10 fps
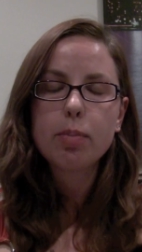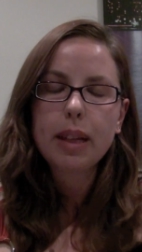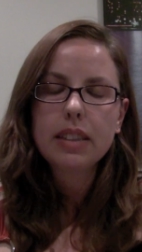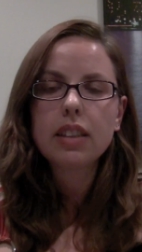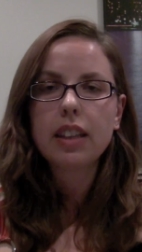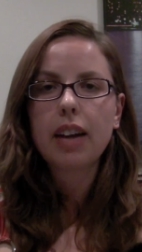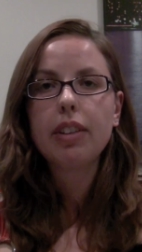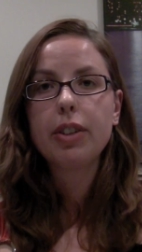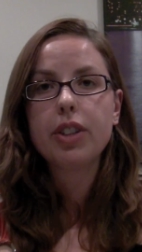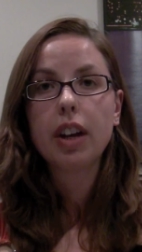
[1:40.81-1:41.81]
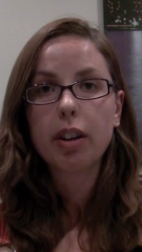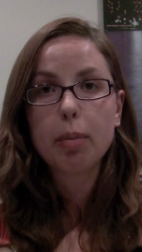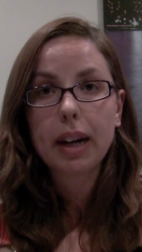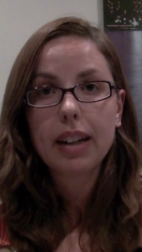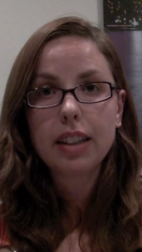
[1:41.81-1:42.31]
basically evolutionary
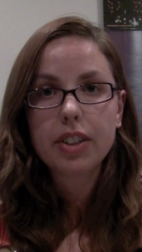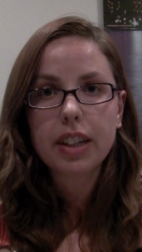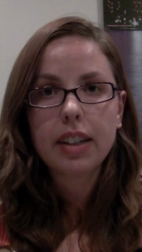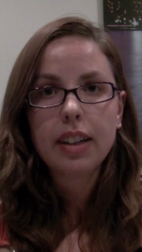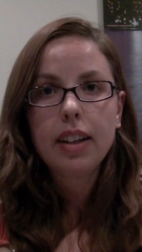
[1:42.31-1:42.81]
biology.